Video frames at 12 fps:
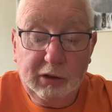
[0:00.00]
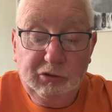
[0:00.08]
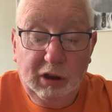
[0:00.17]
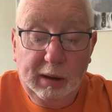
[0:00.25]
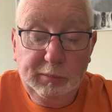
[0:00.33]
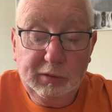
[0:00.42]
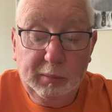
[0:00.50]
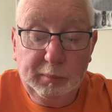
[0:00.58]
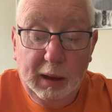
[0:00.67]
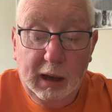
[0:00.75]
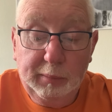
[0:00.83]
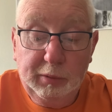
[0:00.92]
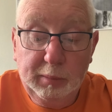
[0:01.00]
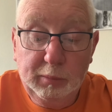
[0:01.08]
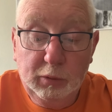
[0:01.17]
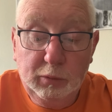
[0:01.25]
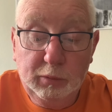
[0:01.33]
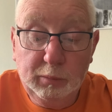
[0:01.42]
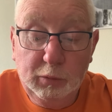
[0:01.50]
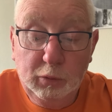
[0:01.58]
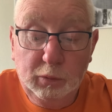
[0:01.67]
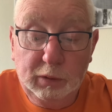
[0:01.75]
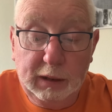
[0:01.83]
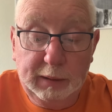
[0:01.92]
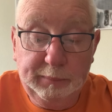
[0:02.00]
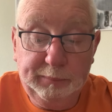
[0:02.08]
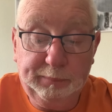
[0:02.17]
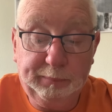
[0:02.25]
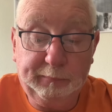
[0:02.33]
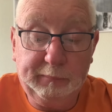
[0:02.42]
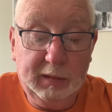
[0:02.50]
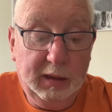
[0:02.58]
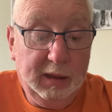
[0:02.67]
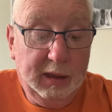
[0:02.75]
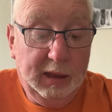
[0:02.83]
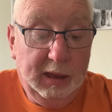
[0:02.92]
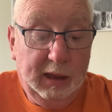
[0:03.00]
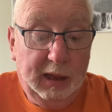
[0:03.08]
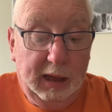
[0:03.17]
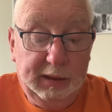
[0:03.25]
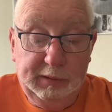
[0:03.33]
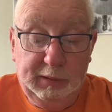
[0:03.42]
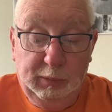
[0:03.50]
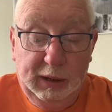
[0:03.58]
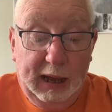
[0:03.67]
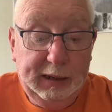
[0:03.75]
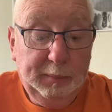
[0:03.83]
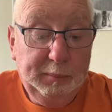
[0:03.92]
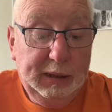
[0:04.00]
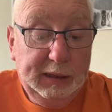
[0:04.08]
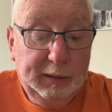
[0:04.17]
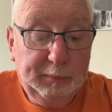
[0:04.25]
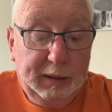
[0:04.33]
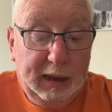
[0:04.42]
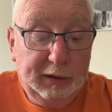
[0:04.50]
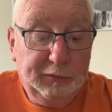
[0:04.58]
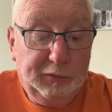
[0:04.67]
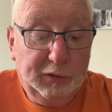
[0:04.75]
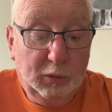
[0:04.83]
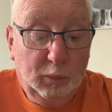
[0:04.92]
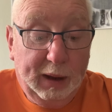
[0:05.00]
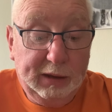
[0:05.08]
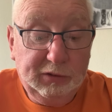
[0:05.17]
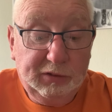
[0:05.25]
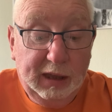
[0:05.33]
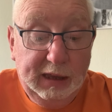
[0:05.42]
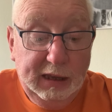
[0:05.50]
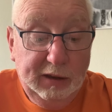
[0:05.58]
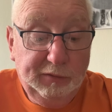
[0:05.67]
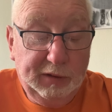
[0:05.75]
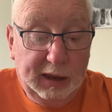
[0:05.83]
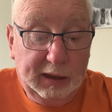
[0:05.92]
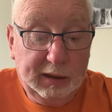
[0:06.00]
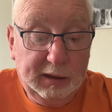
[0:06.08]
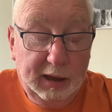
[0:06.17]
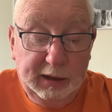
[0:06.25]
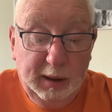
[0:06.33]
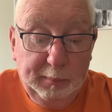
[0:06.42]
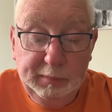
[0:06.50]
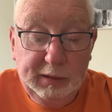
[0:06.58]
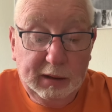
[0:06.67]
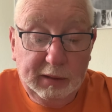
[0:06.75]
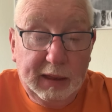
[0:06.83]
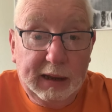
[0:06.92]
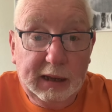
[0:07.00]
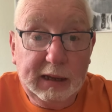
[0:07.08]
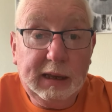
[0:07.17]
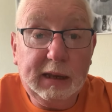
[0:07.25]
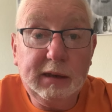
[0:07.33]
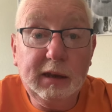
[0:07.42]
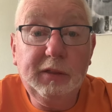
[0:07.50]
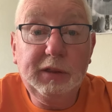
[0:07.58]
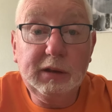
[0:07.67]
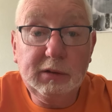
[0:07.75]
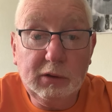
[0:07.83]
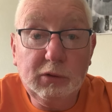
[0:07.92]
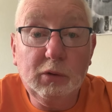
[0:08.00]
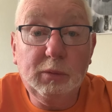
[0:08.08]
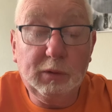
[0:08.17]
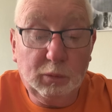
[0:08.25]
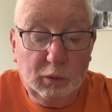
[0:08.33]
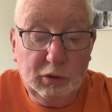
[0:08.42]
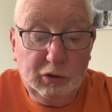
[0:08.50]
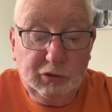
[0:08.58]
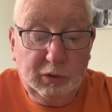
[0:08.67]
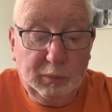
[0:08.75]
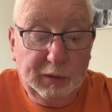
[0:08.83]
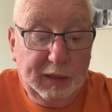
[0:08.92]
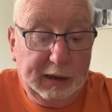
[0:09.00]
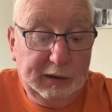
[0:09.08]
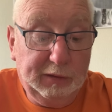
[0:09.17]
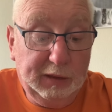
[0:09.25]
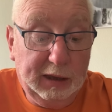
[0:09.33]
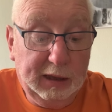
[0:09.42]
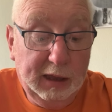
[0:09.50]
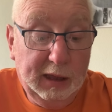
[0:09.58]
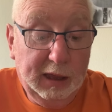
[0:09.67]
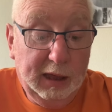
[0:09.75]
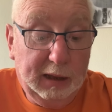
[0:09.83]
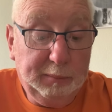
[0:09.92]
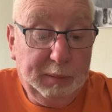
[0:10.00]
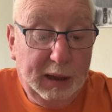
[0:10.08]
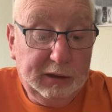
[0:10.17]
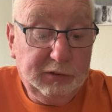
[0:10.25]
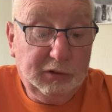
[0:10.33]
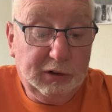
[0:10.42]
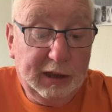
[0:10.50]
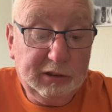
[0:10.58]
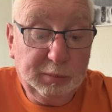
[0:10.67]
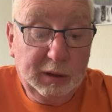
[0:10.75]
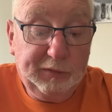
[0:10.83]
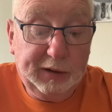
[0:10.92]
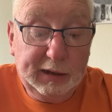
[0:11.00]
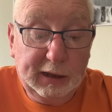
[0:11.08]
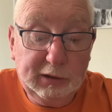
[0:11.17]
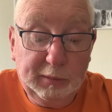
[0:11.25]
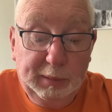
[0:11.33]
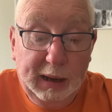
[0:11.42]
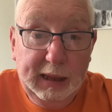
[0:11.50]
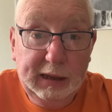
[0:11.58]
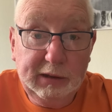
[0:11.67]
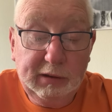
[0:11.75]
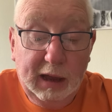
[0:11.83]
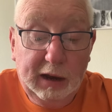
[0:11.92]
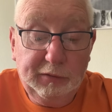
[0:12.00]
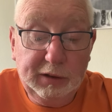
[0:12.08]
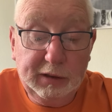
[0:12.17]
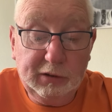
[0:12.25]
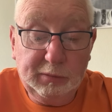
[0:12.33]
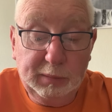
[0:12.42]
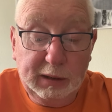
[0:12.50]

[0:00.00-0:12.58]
James and Barbara Moody. that we had a meeting planned for a Wednesday evening, and up until then I'd had nothing to do with worship with anything, and Pastor asked me if I'd like to play guitar at this